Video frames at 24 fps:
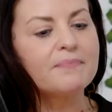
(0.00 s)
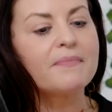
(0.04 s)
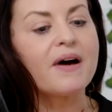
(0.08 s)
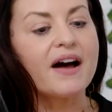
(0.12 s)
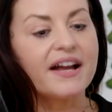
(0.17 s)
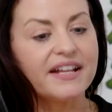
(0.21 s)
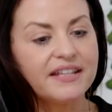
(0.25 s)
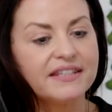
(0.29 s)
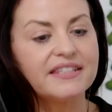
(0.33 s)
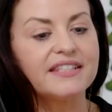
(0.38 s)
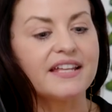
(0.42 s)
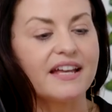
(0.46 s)
The
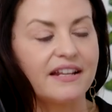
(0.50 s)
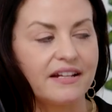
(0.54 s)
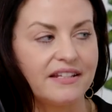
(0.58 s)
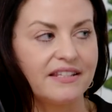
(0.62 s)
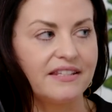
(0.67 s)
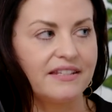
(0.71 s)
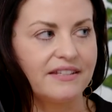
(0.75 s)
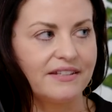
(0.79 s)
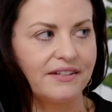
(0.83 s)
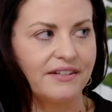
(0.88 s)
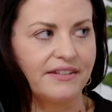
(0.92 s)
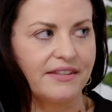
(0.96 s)
mindset
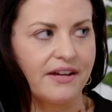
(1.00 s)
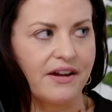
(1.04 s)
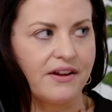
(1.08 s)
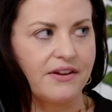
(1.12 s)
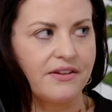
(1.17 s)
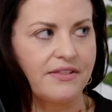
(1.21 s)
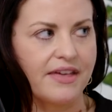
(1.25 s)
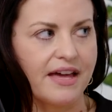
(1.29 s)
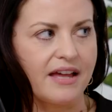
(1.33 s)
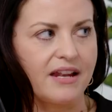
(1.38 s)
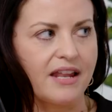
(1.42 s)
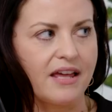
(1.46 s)
is still
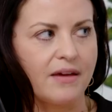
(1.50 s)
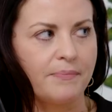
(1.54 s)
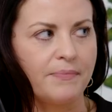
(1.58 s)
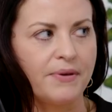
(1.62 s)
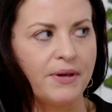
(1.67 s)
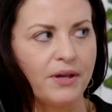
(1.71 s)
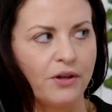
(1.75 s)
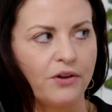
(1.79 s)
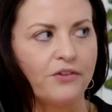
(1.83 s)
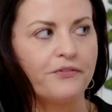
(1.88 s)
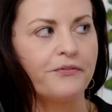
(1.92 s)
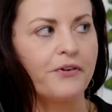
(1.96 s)
there, that a
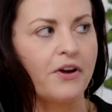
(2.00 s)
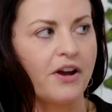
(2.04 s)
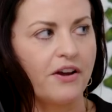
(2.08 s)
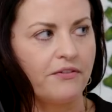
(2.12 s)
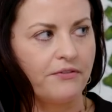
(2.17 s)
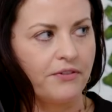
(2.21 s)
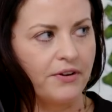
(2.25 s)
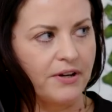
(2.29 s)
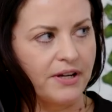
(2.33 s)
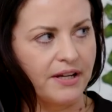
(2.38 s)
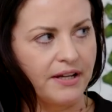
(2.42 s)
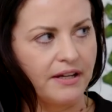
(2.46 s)
pill for
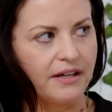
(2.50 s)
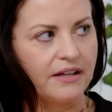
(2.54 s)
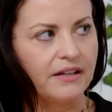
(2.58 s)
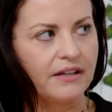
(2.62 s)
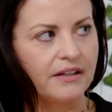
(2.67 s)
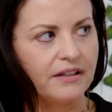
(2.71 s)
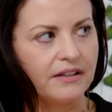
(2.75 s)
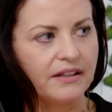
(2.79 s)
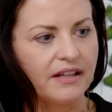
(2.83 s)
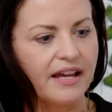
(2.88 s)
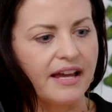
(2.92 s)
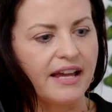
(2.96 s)
every
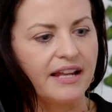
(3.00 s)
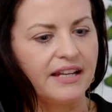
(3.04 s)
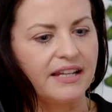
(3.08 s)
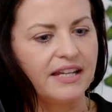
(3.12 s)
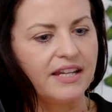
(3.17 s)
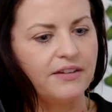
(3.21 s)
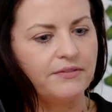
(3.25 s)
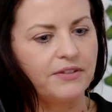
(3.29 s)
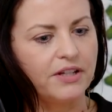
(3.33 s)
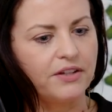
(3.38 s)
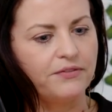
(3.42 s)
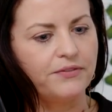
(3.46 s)
ill. Exactly.
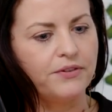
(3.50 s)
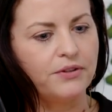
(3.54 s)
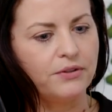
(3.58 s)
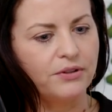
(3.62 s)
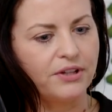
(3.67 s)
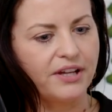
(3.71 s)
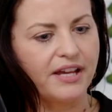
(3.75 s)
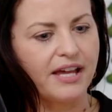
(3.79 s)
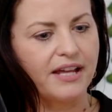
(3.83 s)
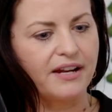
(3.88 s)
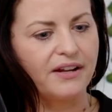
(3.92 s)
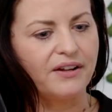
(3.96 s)
And even if
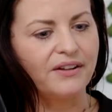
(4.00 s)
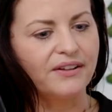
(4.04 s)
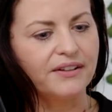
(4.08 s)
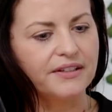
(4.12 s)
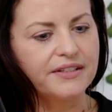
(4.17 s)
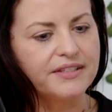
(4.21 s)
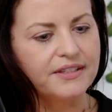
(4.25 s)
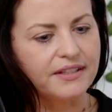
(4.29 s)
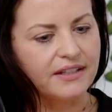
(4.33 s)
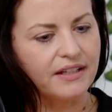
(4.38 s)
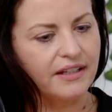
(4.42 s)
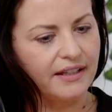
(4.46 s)
you look at it
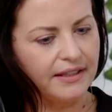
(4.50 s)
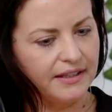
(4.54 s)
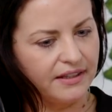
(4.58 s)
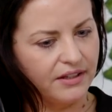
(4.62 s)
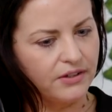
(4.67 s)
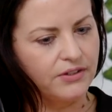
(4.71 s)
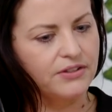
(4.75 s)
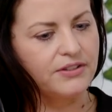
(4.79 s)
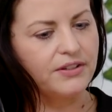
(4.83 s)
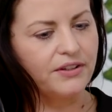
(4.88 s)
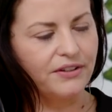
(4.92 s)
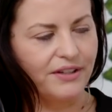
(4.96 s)
holistically,
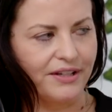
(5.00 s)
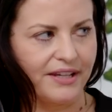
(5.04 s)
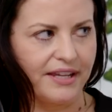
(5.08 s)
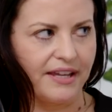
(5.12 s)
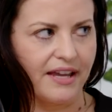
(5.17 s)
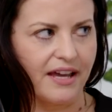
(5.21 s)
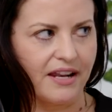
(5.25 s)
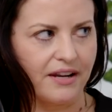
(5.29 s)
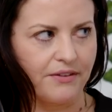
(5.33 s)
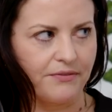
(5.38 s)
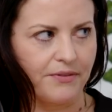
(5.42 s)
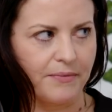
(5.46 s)
they're still
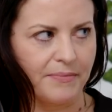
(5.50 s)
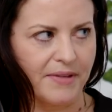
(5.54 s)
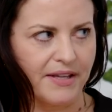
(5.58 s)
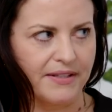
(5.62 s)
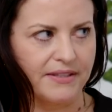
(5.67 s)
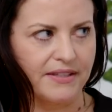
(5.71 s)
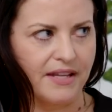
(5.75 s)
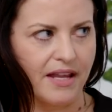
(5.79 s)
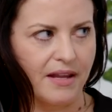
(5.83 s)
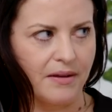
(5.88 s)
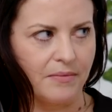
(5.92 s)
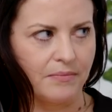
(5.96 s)
looking at it from
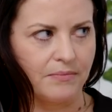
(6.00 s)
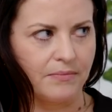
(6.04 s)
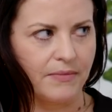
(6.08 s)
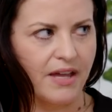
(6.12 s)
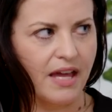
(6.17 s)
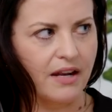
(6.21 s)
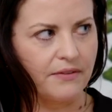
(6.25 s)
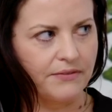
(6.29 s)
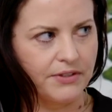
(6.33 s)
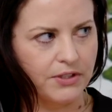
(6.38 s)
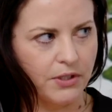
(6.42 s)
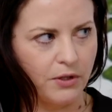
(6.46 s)
that same
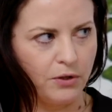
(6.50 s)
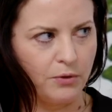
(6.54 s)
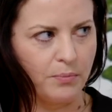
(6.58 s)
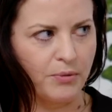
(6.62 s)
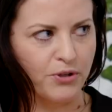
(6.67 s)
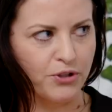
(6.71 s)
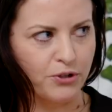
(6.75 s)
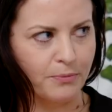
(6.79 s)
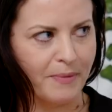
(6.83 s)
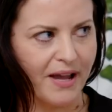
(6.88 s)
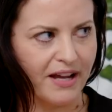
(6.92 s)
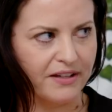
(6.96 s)
kind of skewed
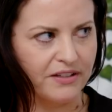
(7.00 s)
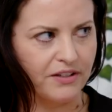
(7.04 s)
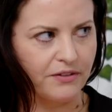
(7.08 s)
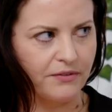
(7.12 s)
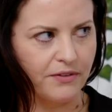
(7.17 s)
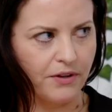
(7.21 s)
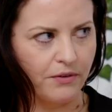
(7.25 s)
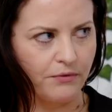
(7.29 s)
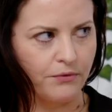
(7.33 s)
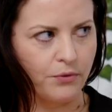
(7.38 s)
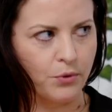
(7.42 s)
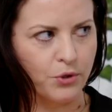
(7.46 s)

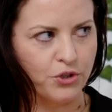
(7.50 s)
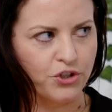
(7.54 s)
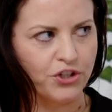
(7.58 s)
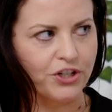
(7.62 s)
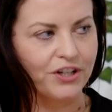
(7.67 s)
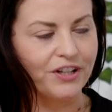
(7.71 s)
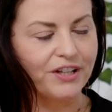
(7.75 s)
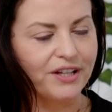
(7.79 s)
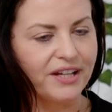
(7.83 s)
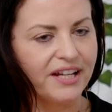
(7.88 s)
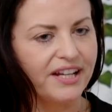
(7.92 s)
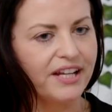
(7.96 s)
perspective.
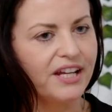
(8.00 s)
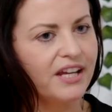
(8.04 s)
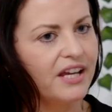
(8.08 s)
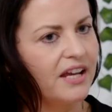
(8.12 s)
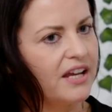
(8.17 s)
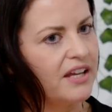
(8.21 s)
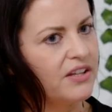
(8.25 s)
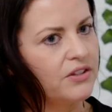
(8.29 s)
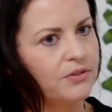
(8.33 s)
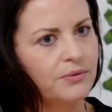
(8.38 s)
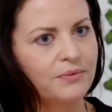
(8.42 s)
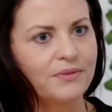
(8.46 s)
Unfortunately,
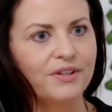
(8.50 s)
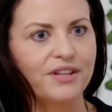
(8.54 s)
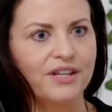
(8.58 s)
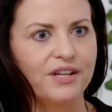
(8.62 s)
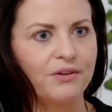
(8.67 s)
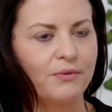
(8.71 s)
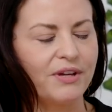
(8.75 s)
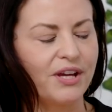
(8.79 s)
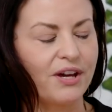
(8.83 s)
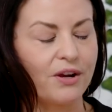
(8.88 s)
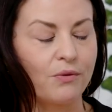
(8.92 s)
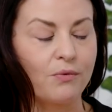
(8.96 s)
it's
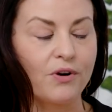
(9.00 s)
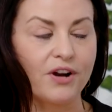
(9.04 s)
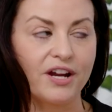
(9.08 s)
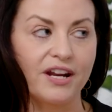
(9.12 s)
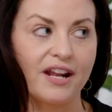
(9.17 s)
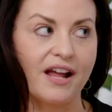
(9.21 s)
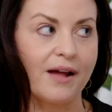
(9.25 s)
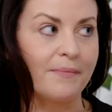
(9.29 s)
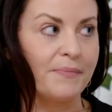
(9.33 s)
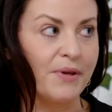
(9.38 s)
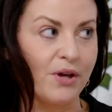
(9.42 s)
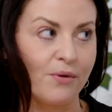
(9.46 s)
really, we got to
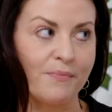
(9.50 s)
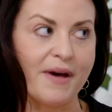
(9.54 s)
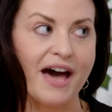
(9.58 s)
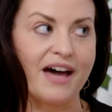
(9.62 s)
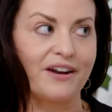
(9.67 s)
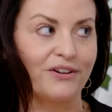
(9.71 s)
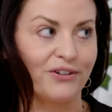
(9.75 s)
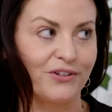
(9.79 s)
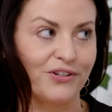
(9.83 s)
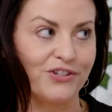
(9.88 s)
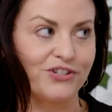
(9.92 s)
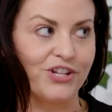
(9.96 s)
work an uphill
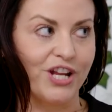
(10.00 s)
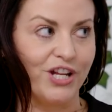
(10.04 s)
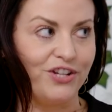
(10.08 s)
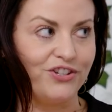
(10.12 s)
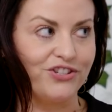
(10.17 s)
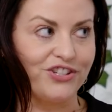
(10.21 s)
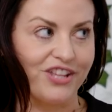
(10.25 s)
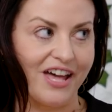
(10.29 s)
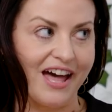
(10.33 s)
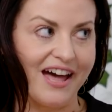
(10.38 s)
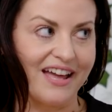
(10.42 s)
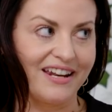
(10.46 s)
battle to
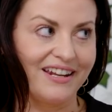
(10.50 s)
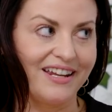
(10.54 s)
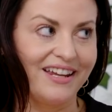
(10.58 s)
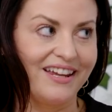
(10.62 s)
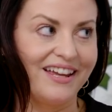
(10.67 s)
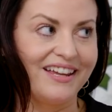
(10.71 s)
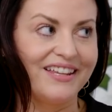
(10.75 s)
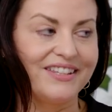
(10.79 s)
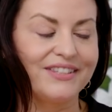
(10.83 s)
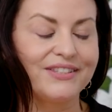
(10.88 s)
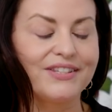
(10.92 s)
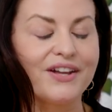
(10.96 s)
change that. Yeah.
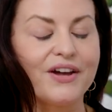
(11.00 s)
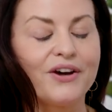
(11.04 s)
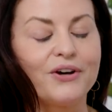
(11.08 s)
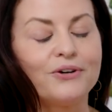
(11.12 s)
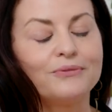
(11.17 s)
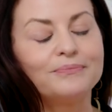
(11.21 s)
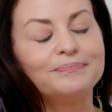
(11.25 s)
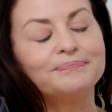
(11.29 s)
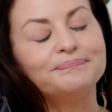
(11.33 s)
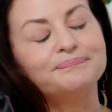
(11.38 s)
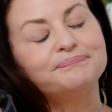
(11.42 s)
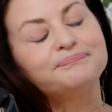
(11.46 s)

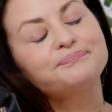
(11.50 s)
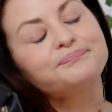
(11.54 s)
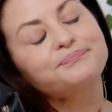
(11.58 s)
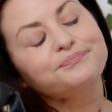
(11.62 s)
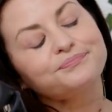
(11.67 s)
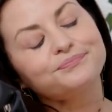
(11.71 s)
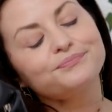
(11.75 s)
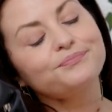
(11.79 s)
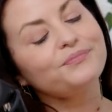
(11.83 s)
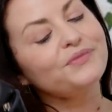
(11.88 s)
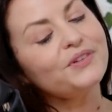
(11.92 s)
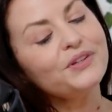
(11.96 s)
So,
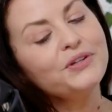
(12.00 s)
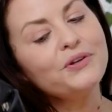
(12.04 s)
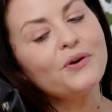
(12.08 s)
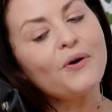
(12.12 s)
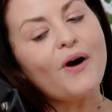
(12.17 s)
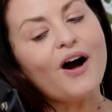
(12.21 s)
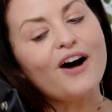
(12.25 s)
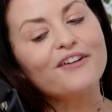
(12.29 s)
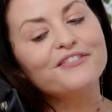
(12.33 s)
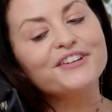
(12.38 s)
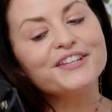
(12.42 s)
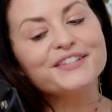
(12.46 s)
you
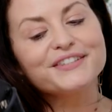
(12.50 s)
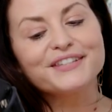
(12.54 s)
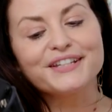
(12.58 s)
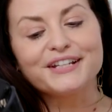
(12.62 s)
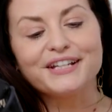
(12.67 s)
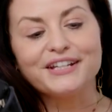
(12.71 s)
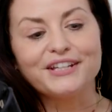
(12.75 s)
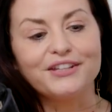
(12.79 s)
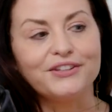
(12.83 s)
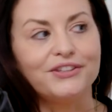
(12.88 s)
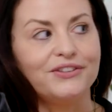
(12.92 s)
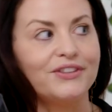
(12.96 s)
know,
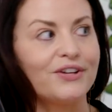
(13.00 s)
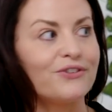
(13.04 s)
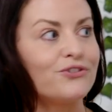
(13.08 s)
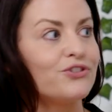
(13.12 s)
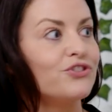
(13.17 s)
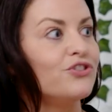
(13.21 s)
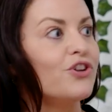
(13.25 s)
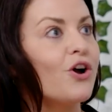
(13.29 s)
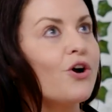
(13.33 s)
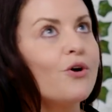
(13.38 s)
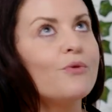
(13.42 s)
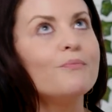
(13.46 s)
obviously
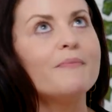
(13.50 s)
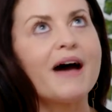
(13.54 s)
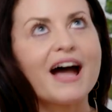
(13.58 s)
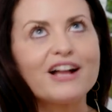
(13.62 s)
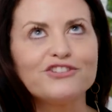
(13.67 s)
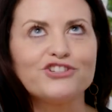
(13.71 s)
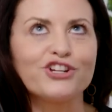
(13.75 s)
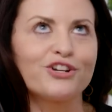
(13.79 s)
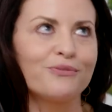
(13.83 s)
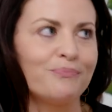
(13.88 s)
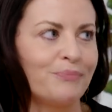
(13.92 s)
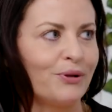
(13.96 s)
there's no
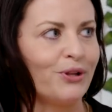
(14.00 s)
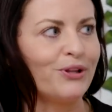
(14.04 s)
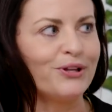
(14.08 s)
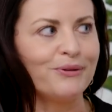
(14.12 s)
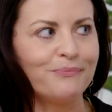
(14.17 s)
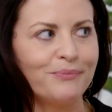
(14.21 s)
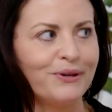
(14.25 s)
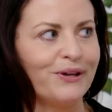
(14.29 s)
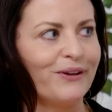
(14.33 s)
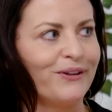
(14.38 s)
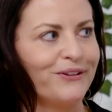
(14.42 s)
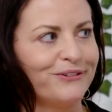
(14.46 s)
magic
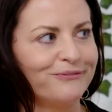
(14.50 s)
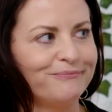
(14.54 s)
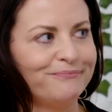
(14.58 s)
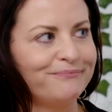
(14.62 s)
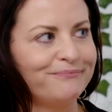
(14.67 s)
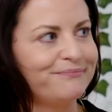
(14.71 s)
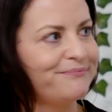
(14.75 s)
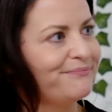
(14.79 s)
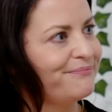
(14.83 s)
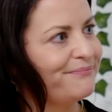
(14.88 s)
bullet pill.